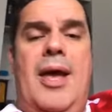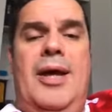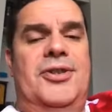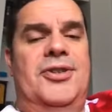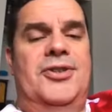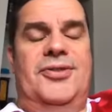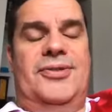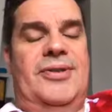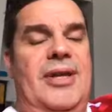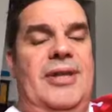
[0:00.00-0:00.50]
it
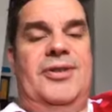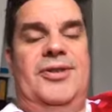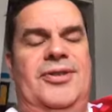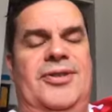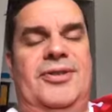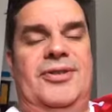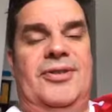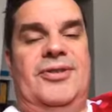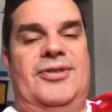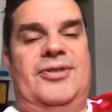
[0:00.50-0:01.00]
just it's
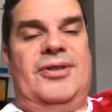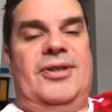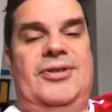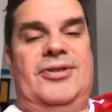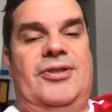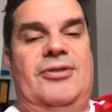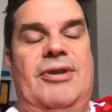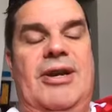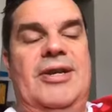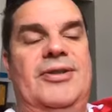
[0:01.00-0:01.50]
just it's
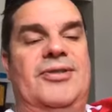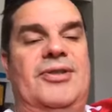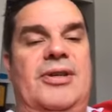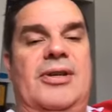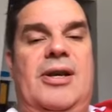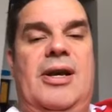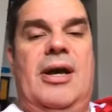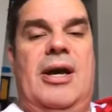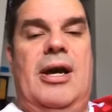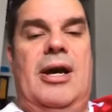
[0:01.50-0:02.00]
it's
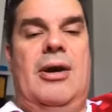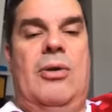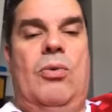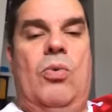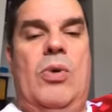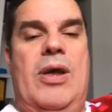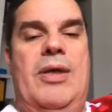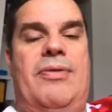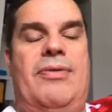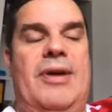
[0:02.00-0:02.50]
crazy uh,
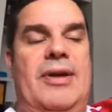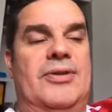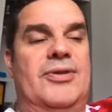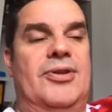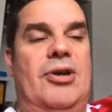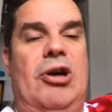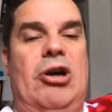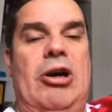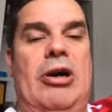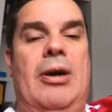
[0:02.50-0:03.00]
way
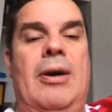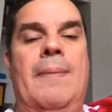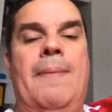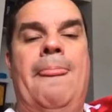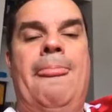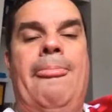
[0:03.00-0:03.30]
things are.